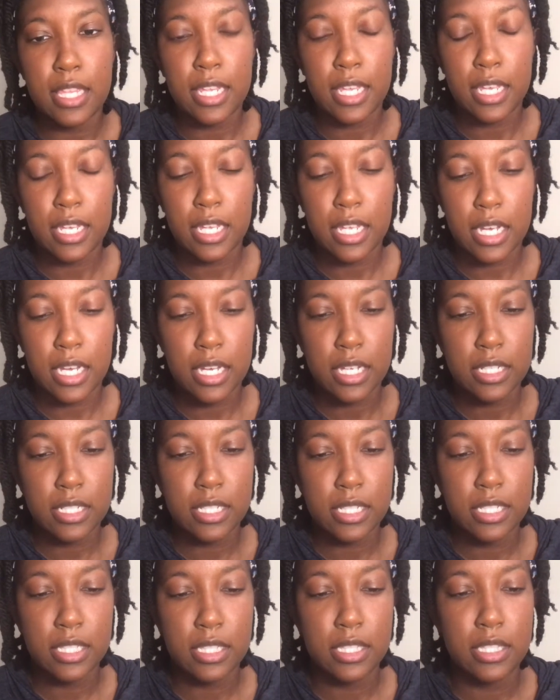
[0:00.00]
then I
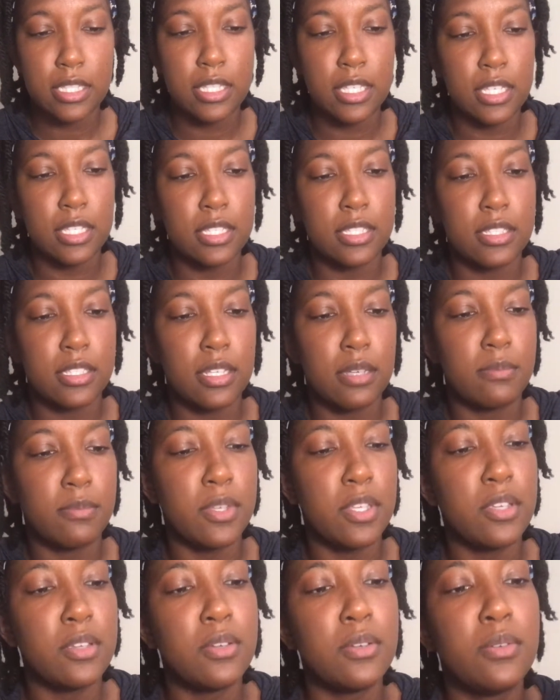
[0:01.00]
got this
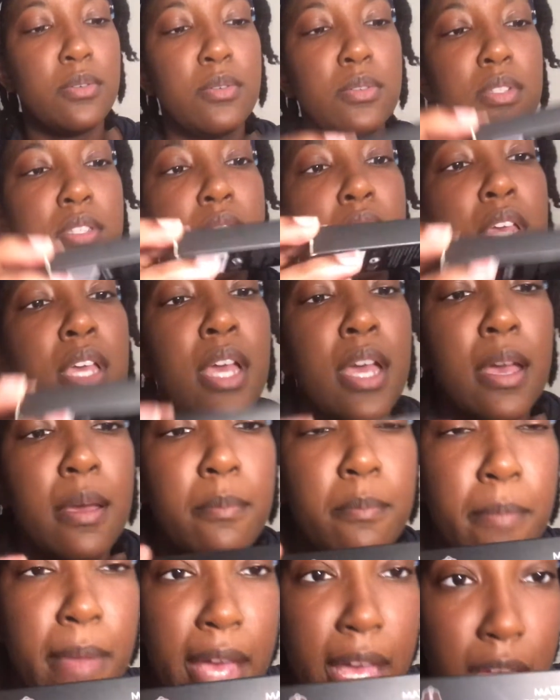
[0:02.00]
Amuse
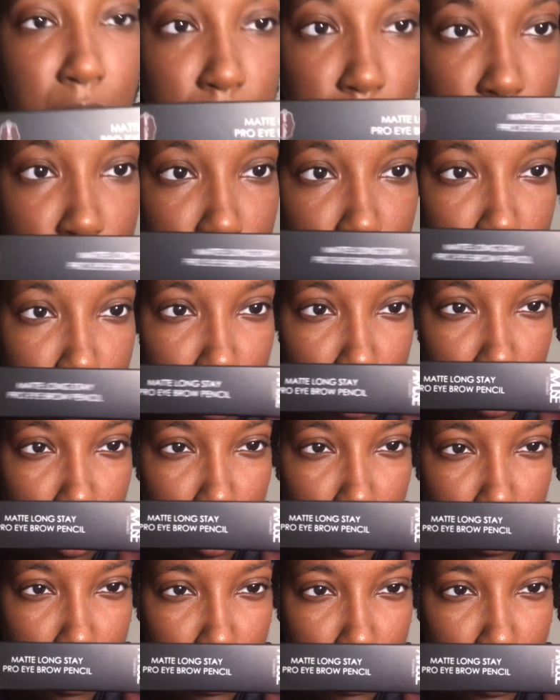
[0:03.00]
matte
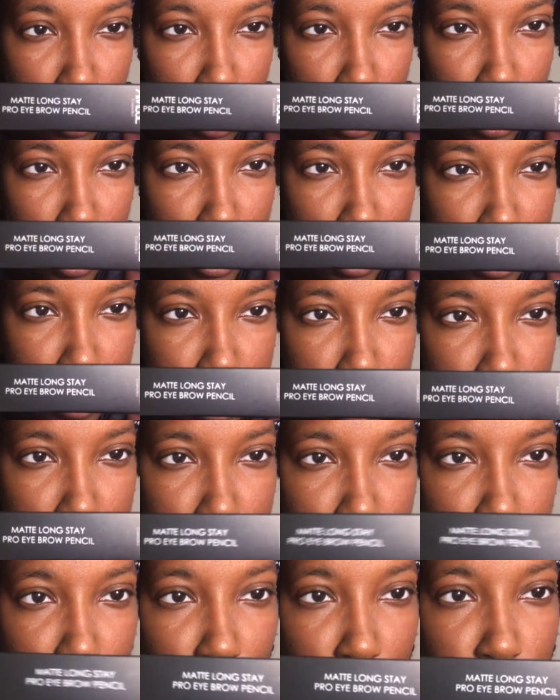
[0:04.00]
long
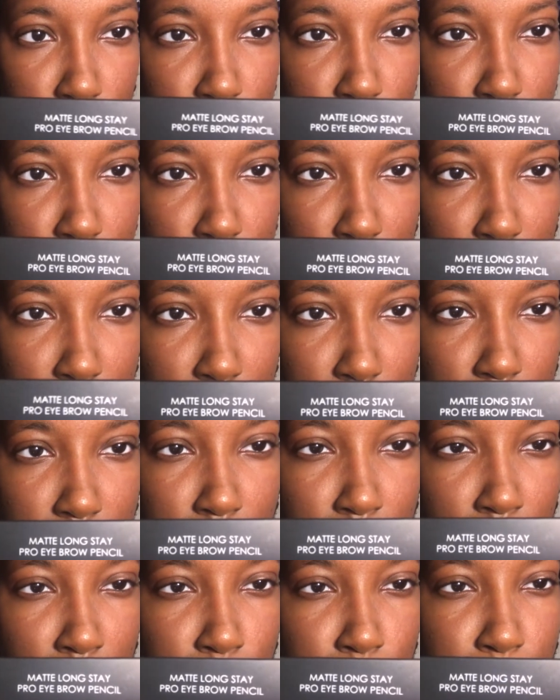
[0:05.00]
stay
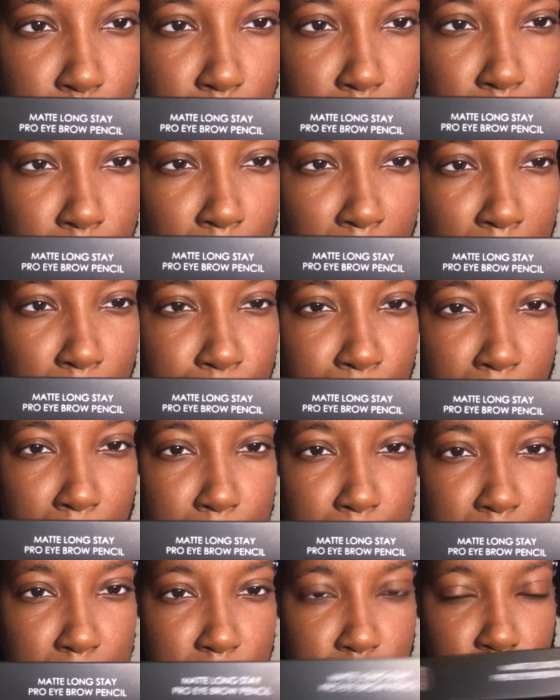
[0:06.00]
pro eyebrow
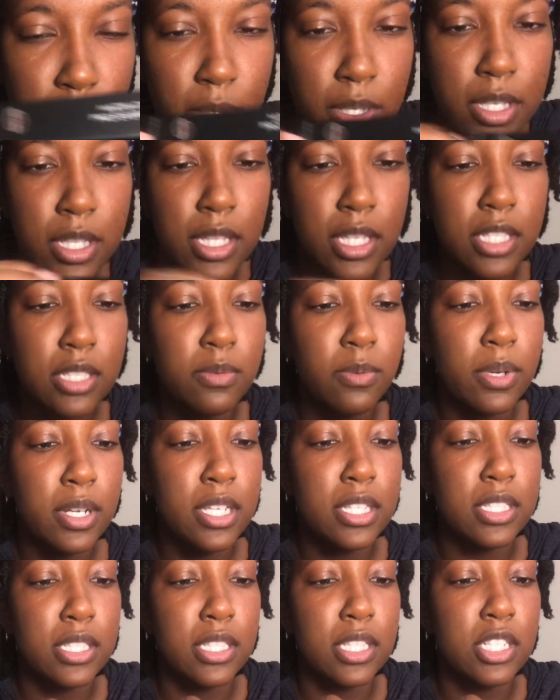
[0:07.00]
pencil, and this one
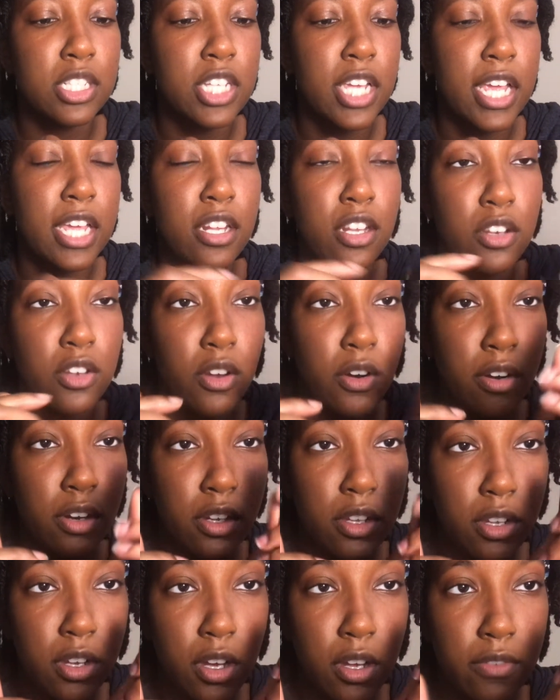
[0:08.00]
is in the shade Dark
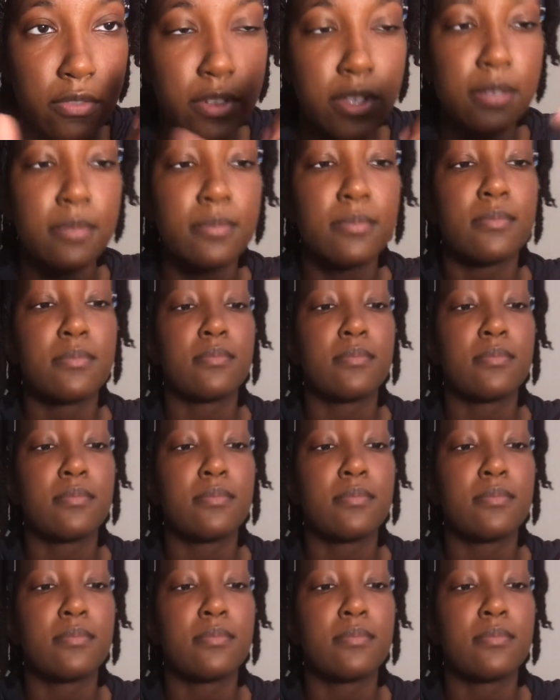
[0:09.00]
Coffee.